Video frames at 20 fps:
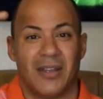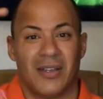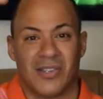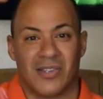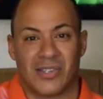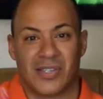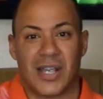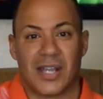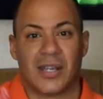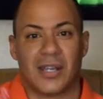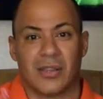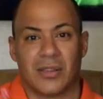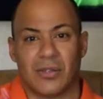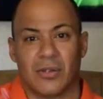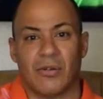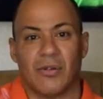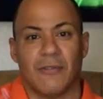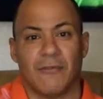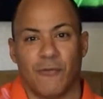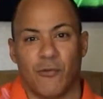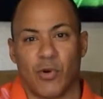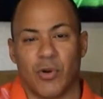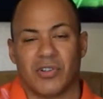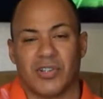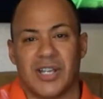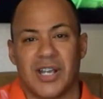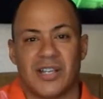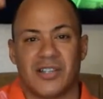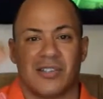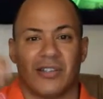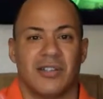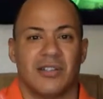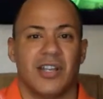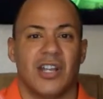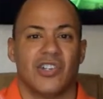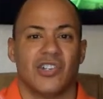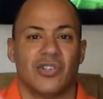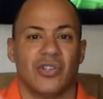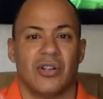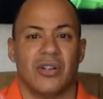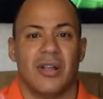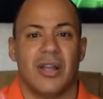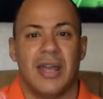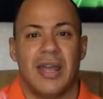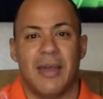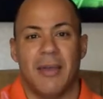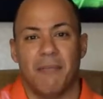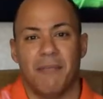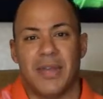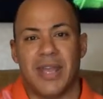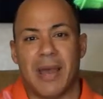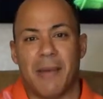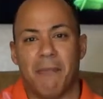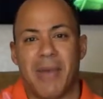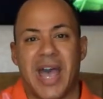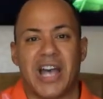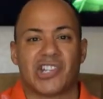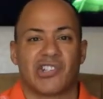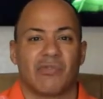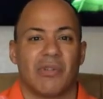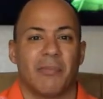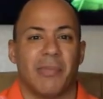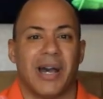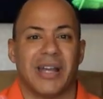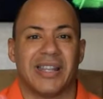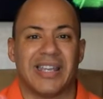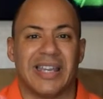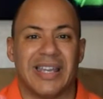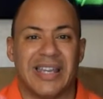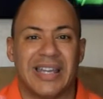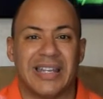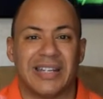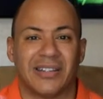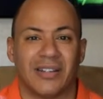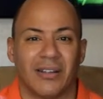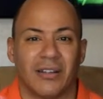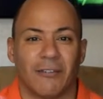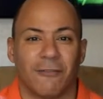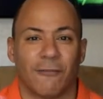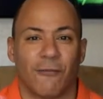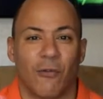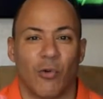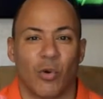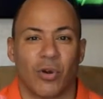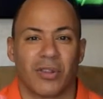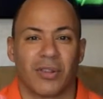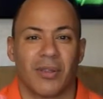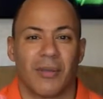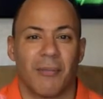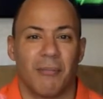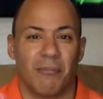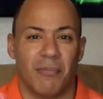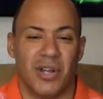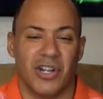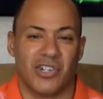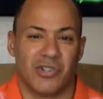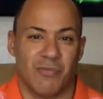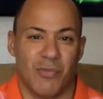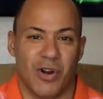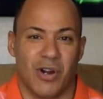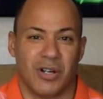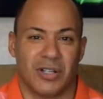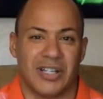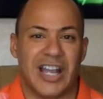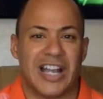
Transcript: Second, third, and fourth test, they should be at mastery by the end of the 4th benchmark.